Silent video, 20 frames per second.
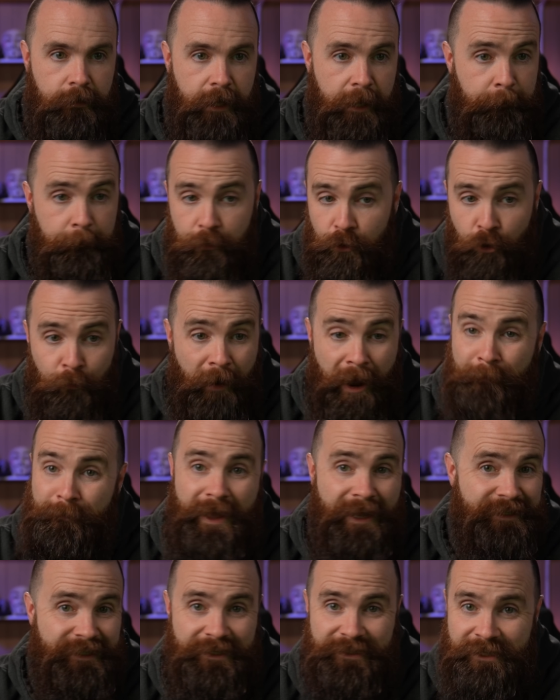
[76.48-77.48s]
and boom, I'm
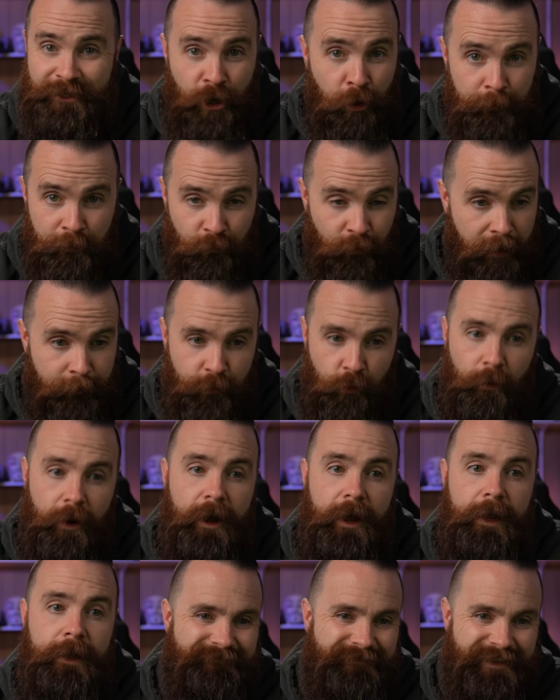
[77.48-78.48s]
accessing
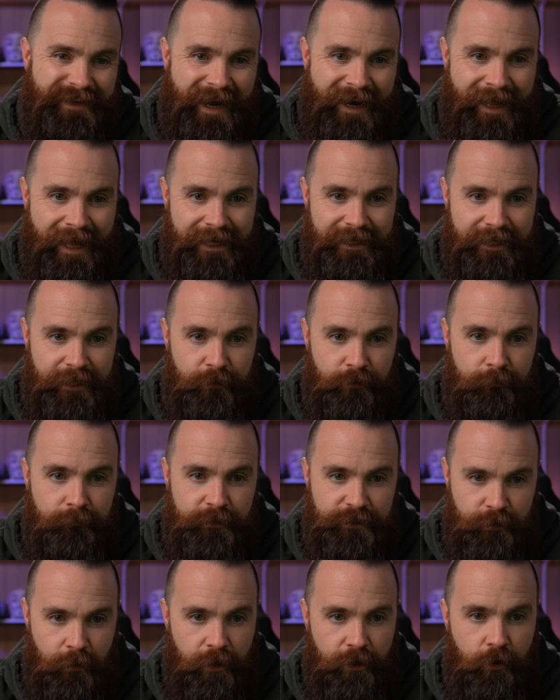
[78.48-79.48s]
OpenWebUI. UI. Not ideal.
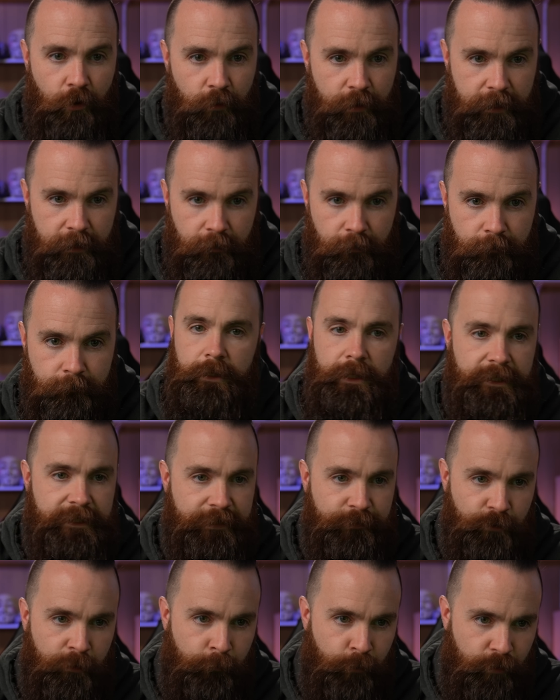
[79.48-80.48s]
So our goal here is
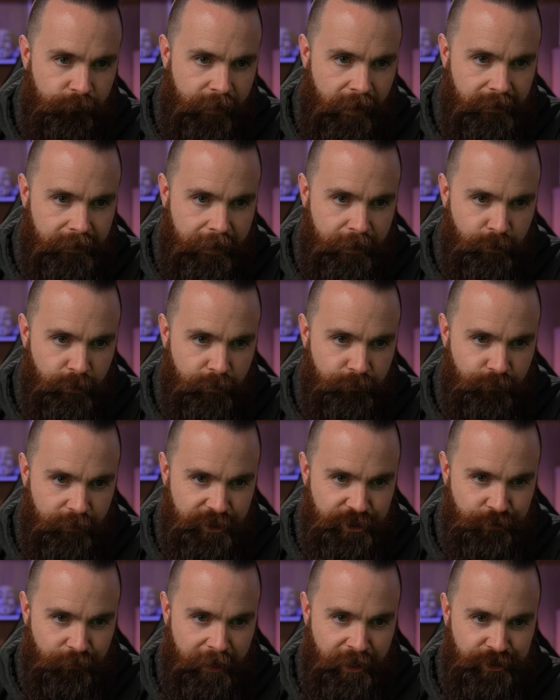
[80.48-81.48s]
to remove that layer of
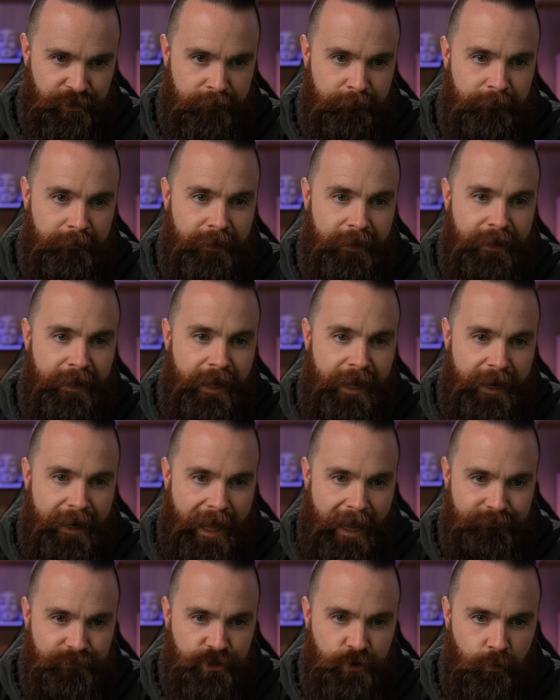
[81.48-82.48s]
frustration and
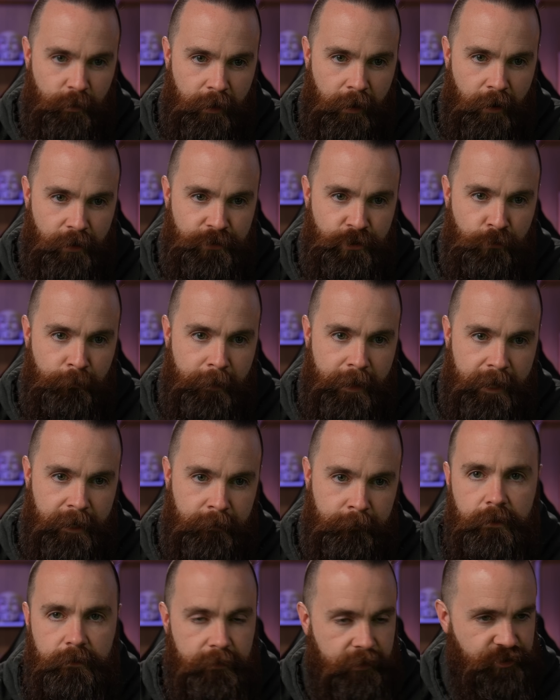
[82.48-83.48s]
have it to where our
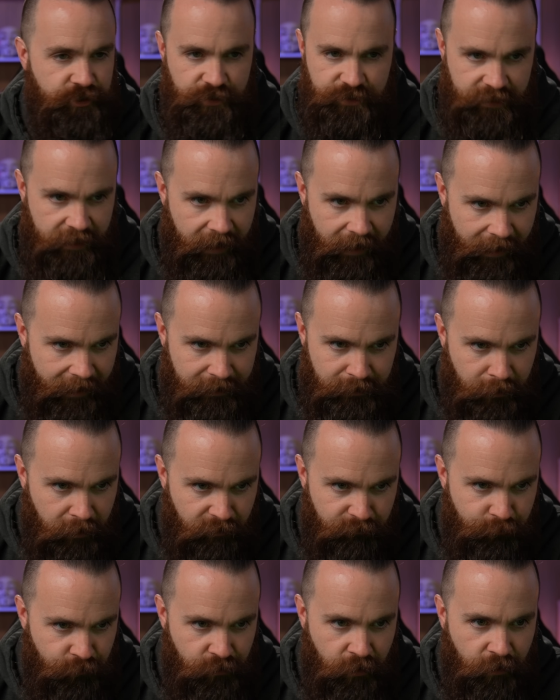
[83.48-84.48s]
domain, let's just say I
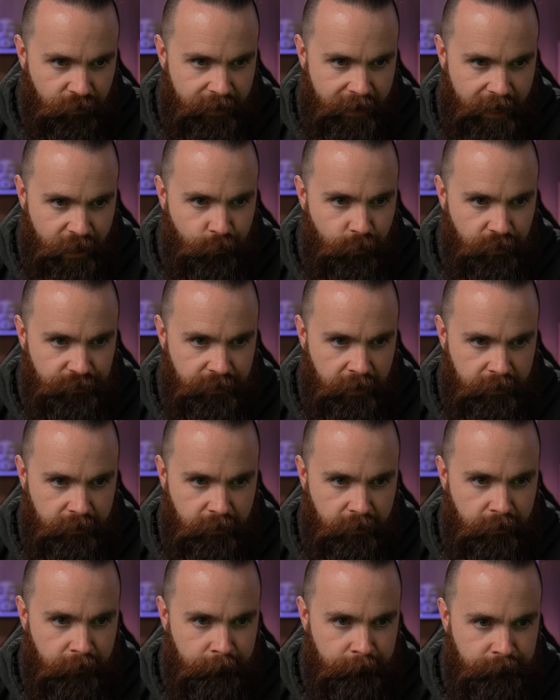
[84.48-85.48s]
love
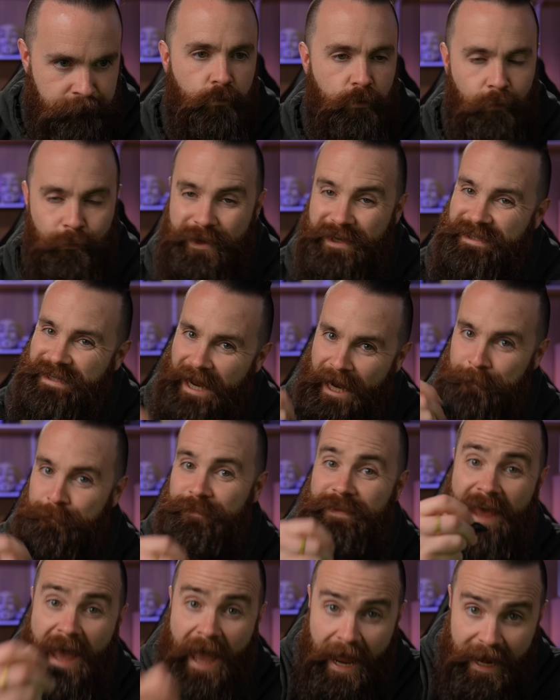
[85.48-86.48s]
bernardhackwell.com. When we
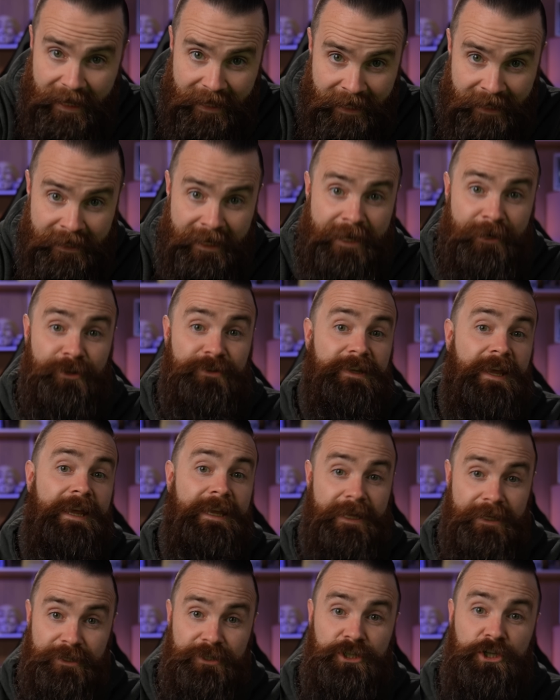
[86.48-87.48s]
type that in, it'll
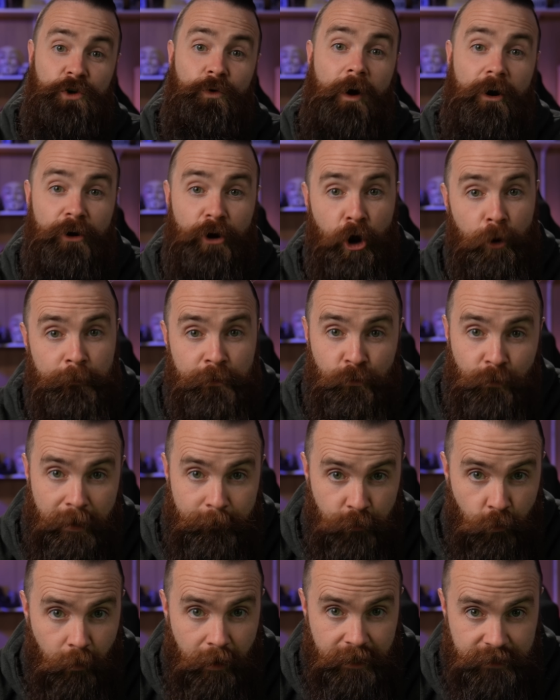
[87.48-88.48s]
take us to our
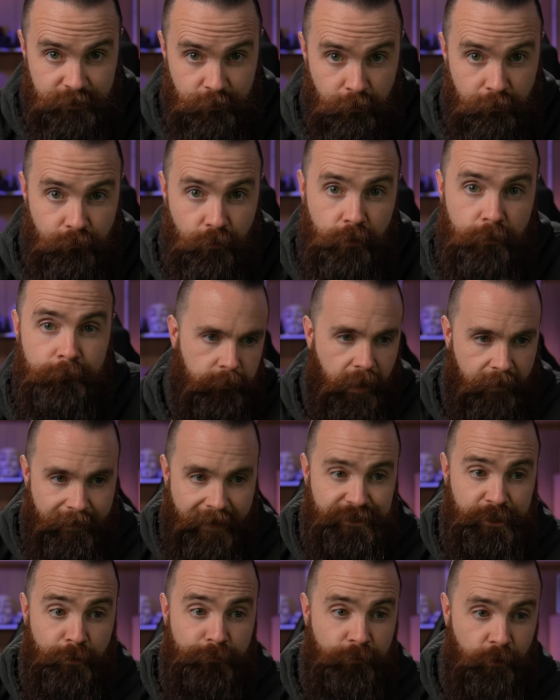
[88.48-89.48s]
OpenWebUI UI server. And
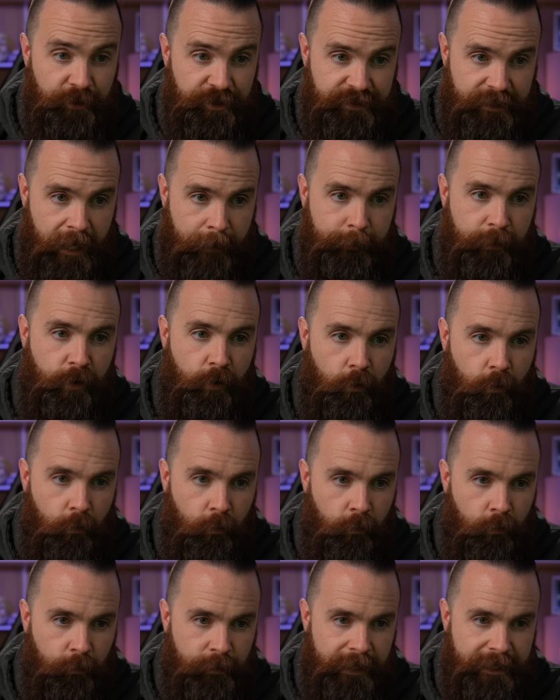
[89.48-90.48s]
that's our first step.
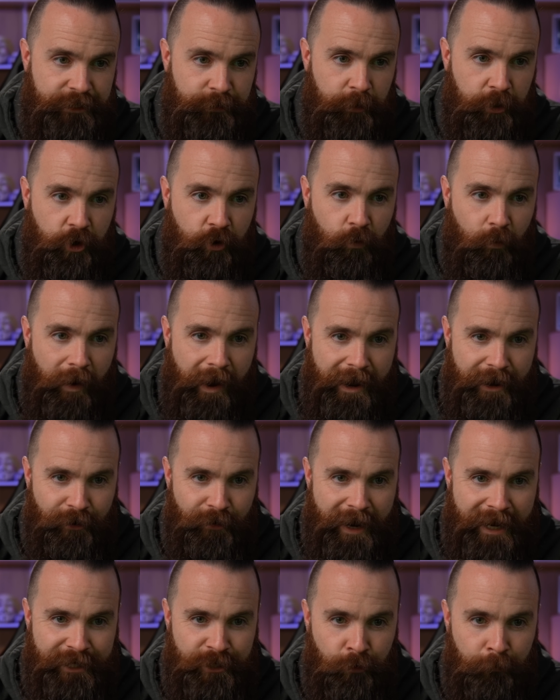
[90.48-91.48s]
We need to acquire
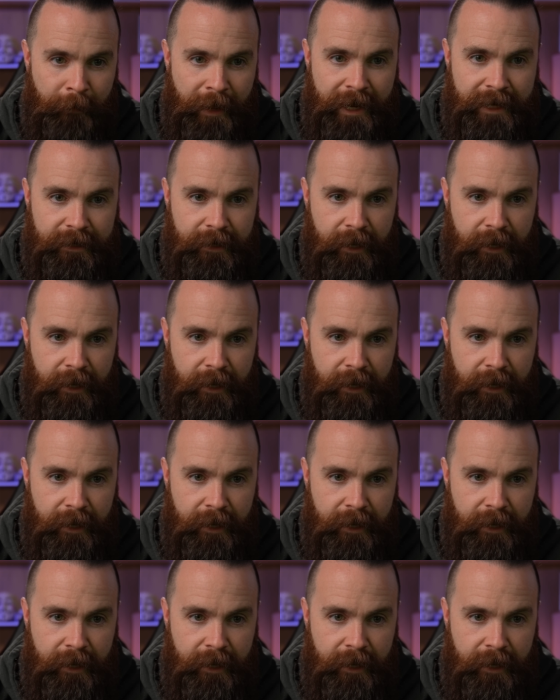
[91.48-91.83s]
a domain